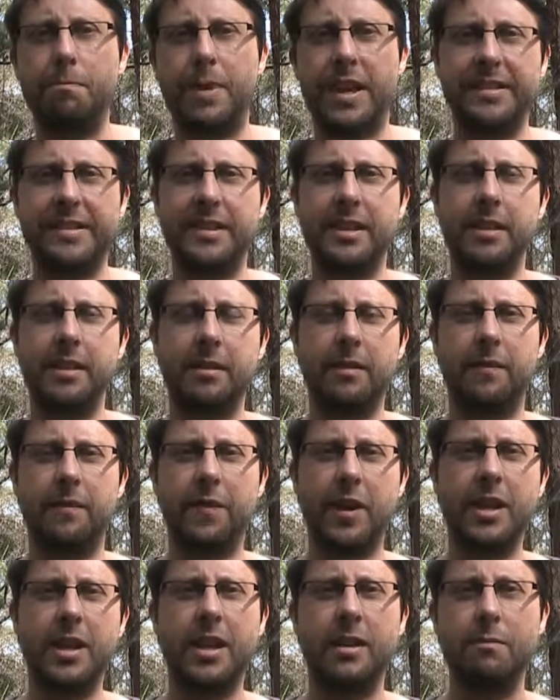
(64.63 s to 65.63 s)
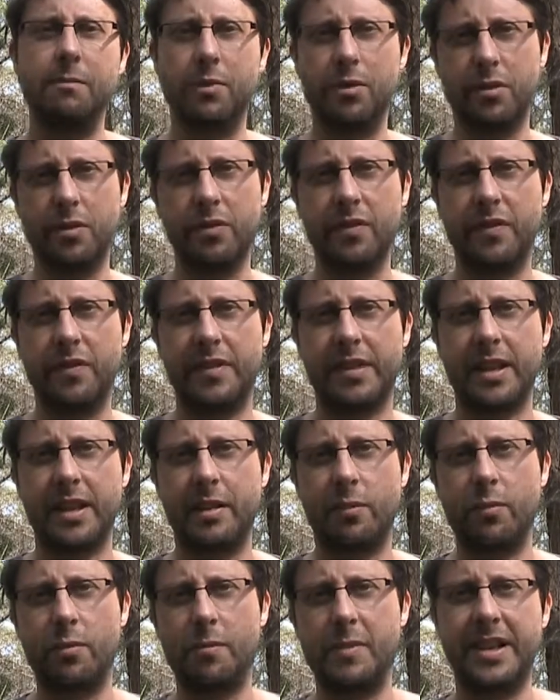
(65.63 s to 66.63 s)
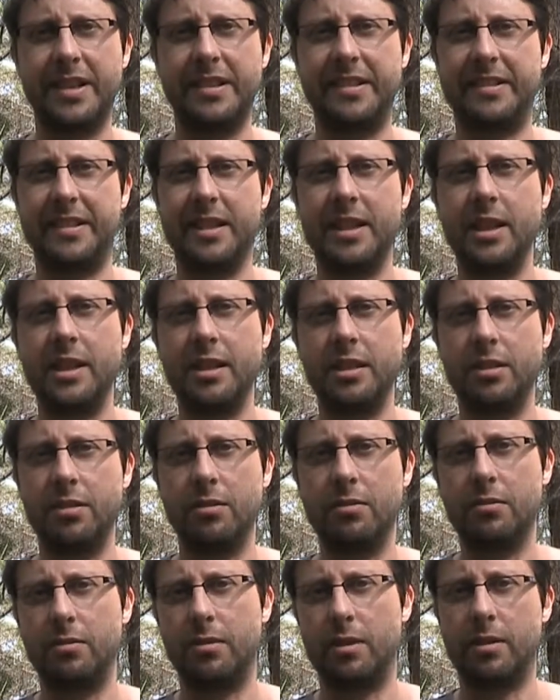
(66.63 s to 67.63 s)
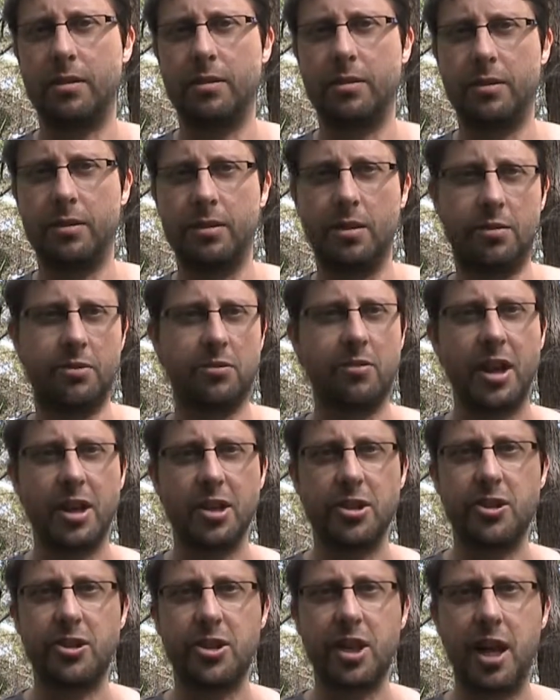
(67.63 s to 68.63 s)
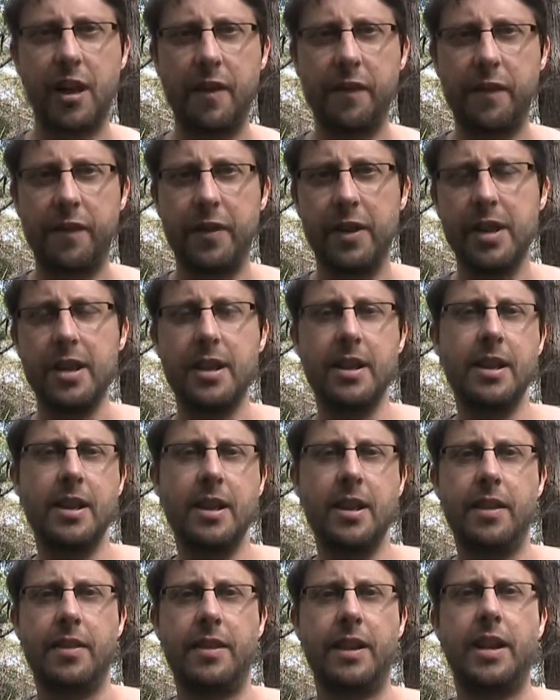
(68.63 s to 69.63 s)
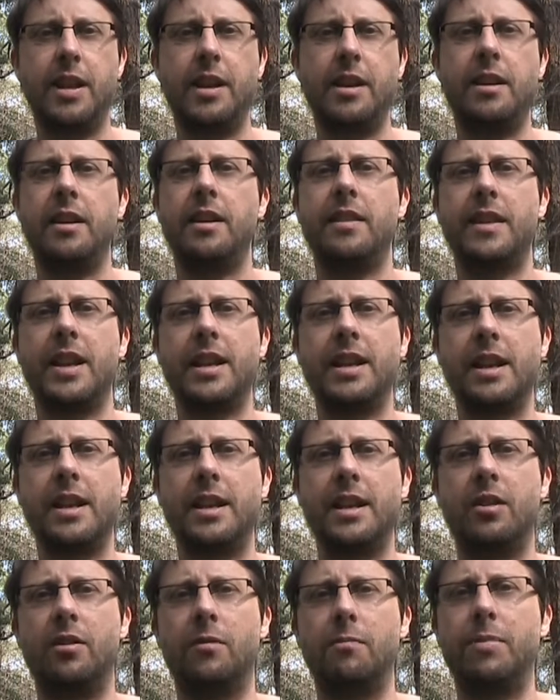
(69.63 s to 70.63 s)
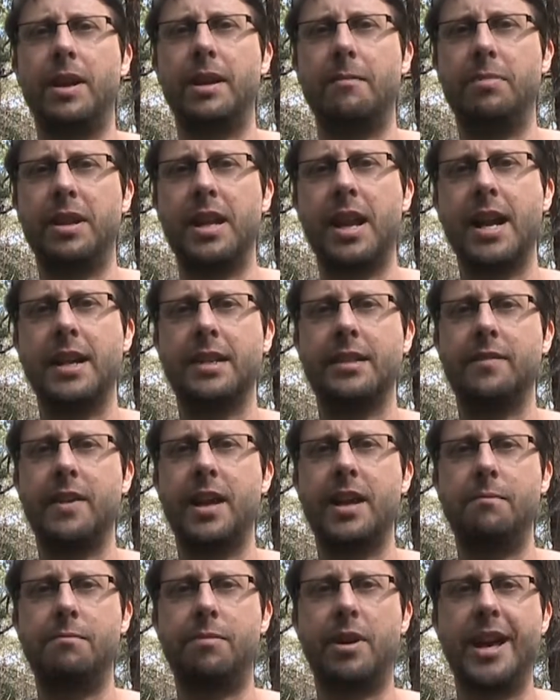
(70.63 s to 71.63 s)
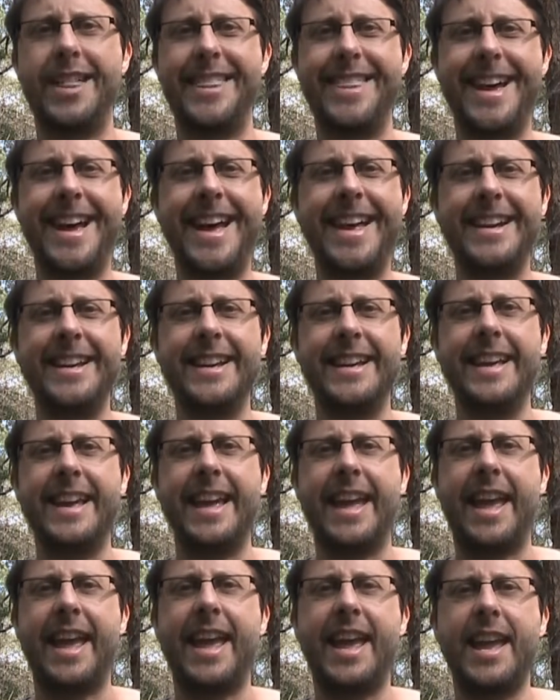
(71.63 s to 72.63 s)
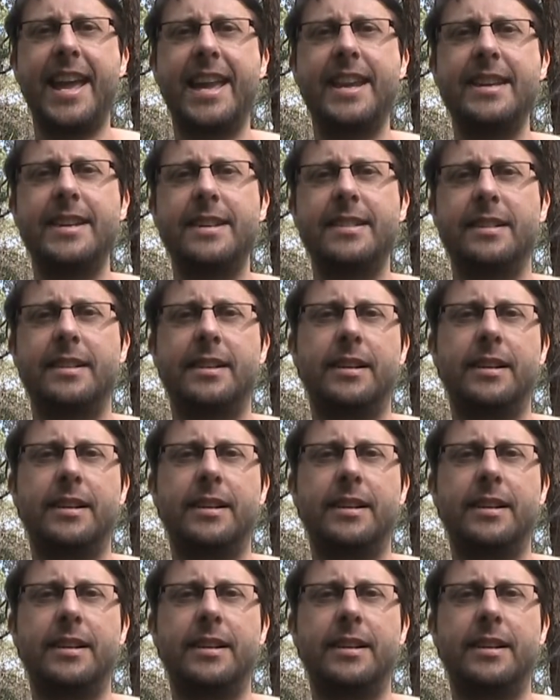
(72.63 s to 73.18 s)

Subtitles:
busting funky moves and a woman is seeing you strut your stuff, then they can't help but be activated by that, and